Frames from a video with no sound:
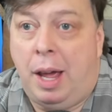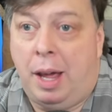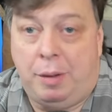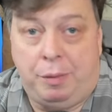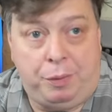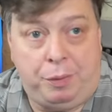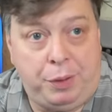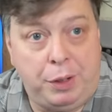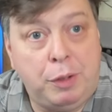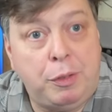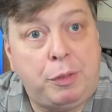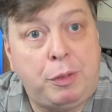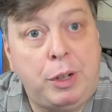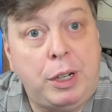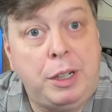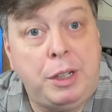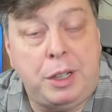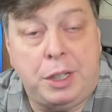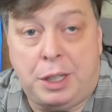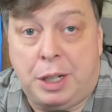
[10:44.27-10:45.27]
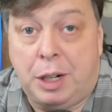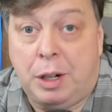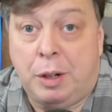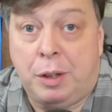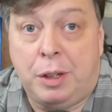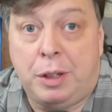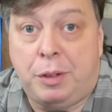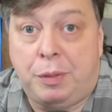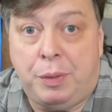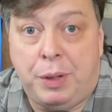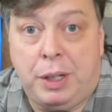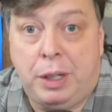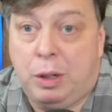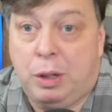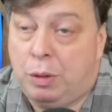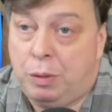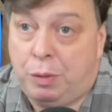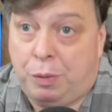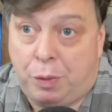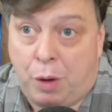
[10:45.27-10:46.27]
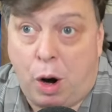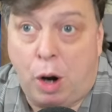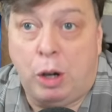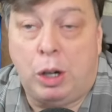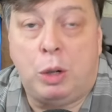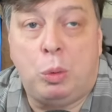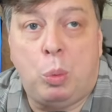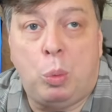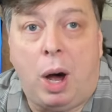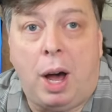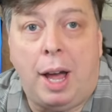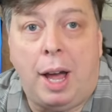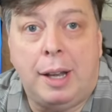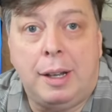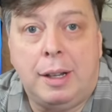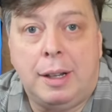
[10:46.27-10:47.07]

And feel free to share this video far and wide.